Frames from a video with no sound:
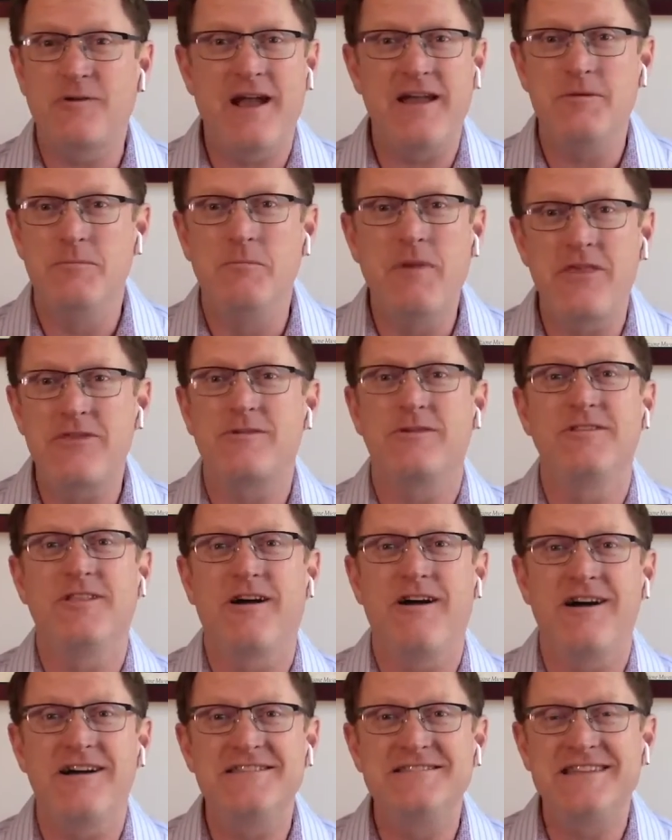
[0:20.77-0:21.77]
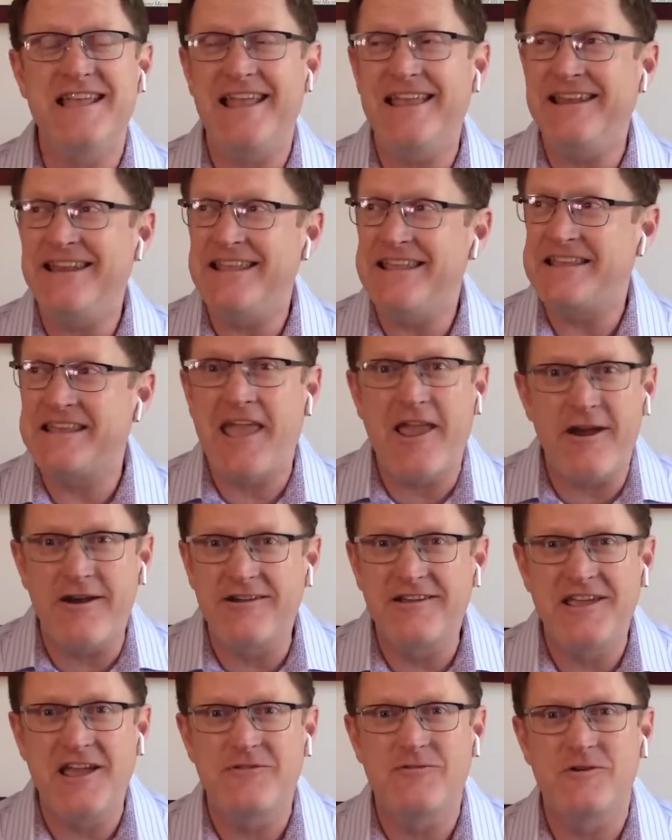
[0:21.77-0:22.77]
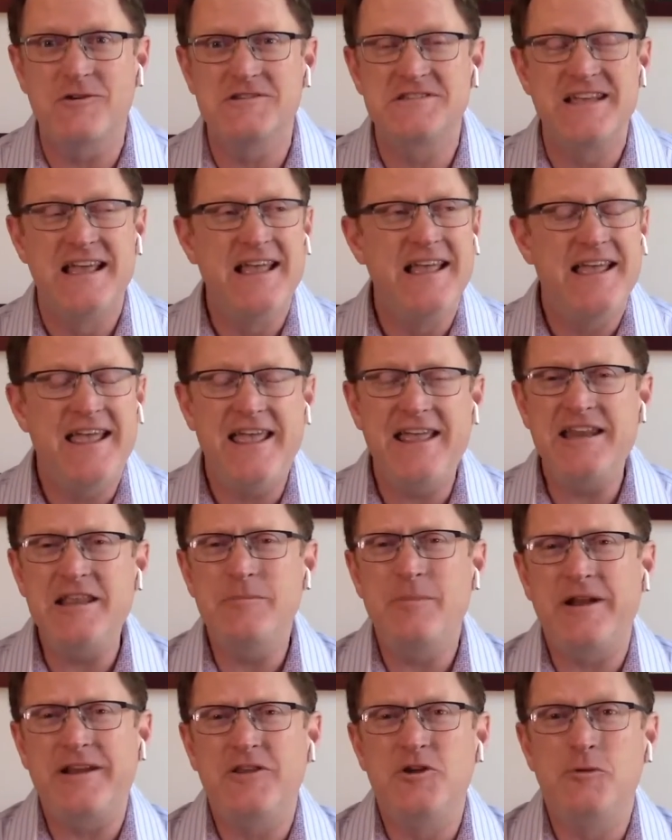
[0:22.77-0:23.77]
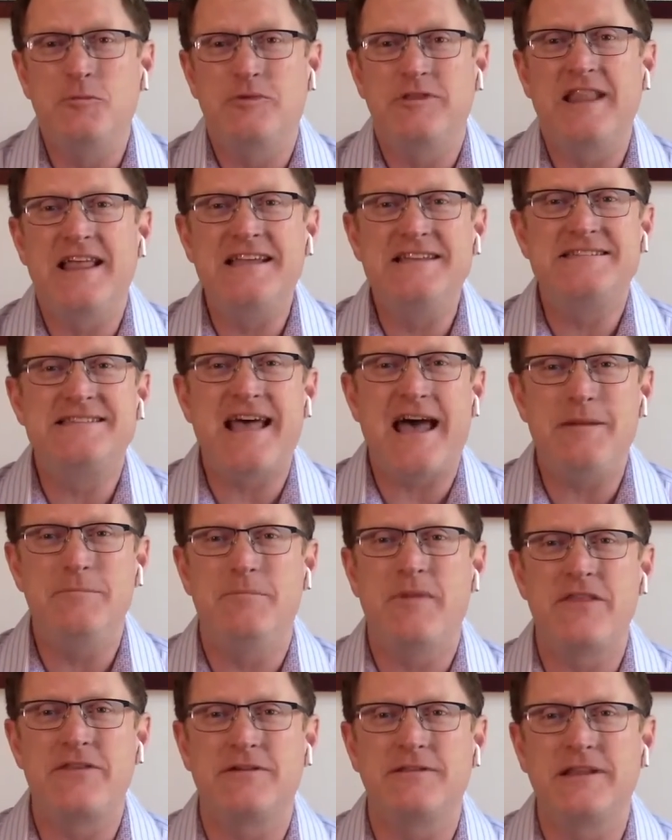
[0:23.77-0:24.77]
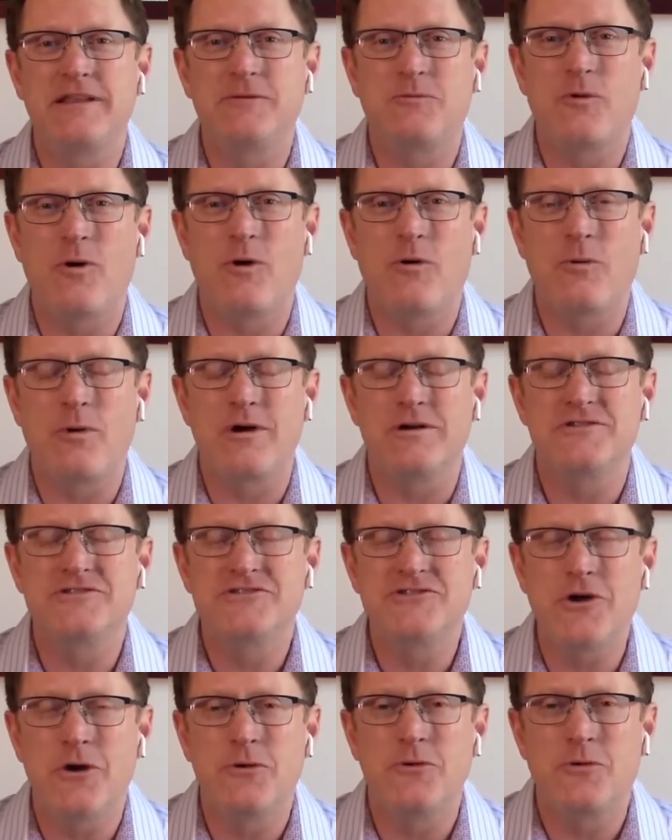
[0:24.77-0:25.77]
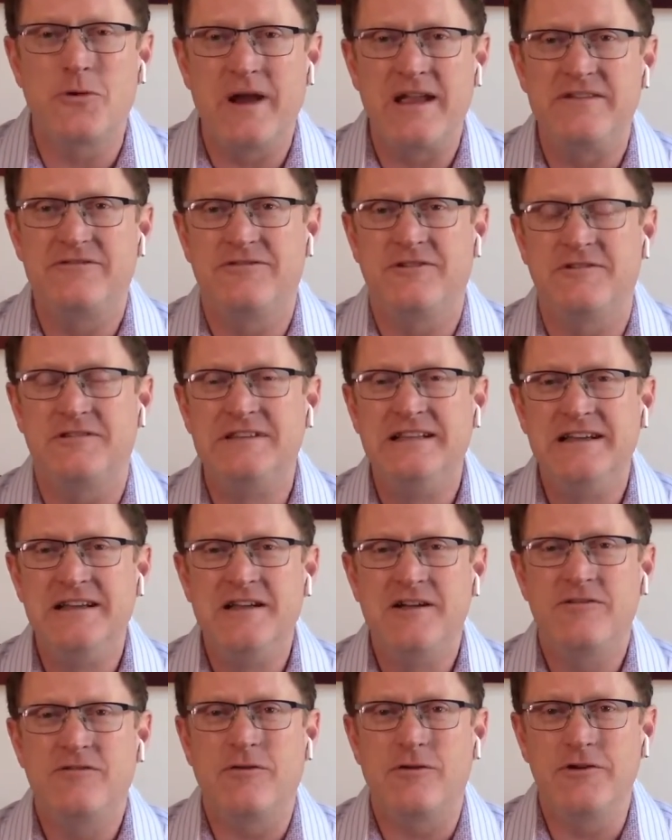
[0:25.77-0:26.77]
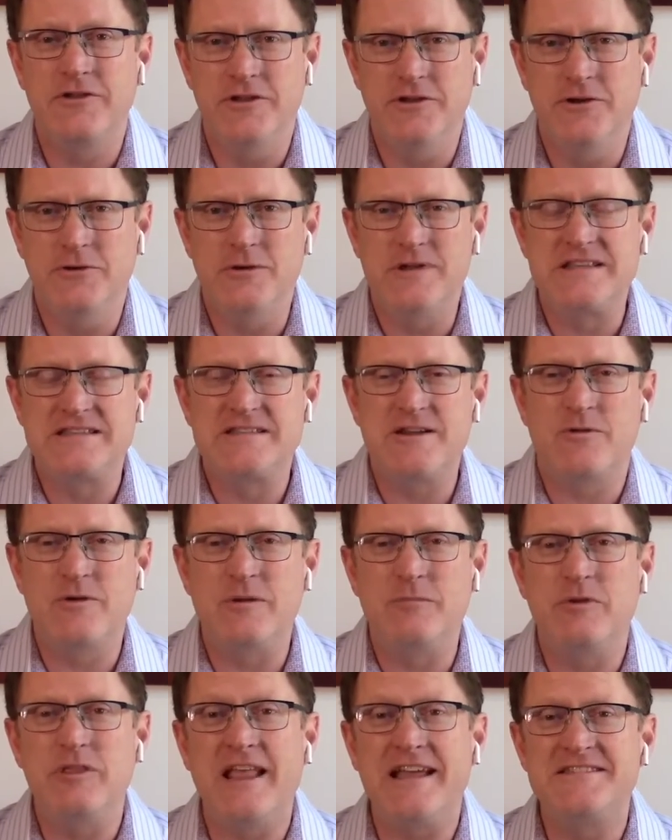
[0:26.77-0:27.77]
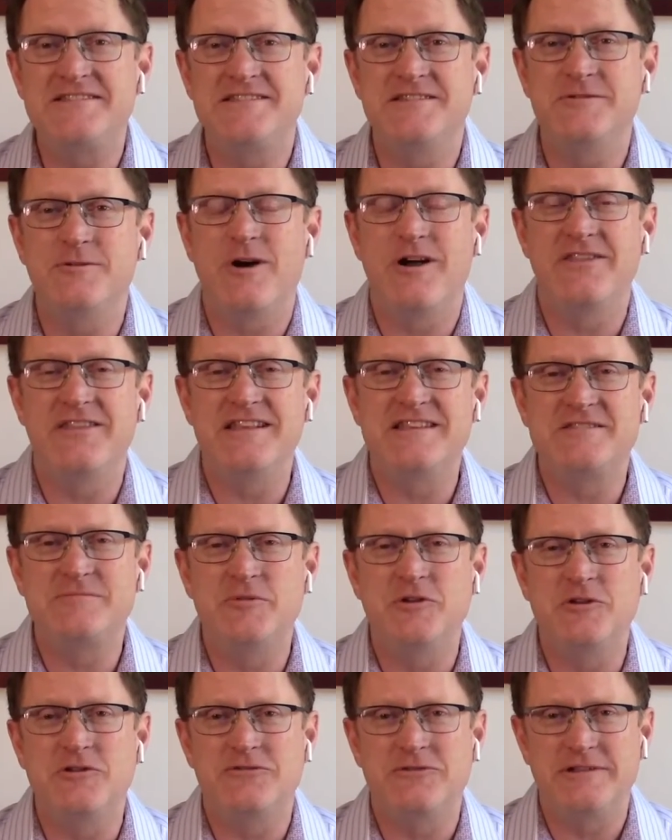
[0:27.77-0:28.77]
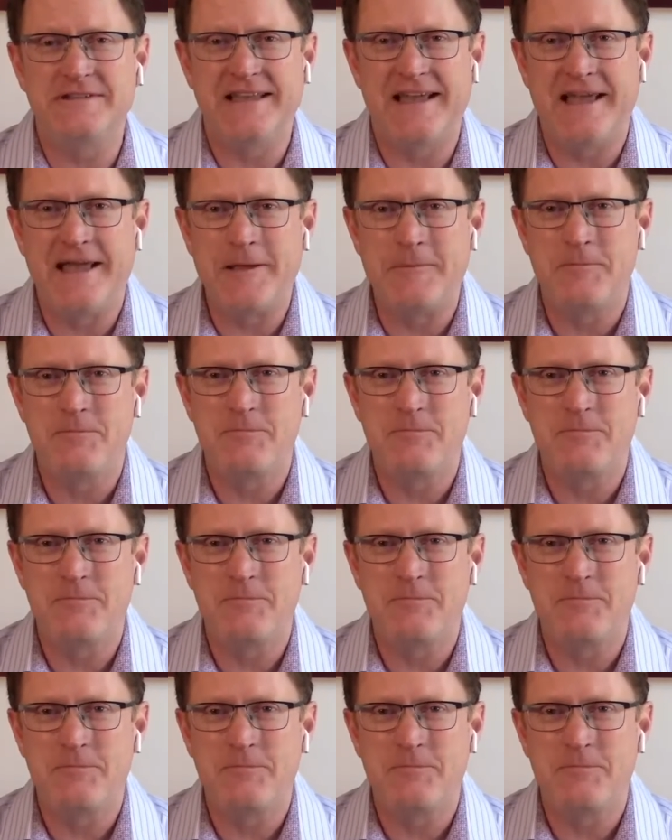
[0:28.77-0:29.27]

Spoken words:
mother-in-laws, any caregivers, anybody who plays that motherly role. We're so grateful for you, and so we bless you on this beautiful day.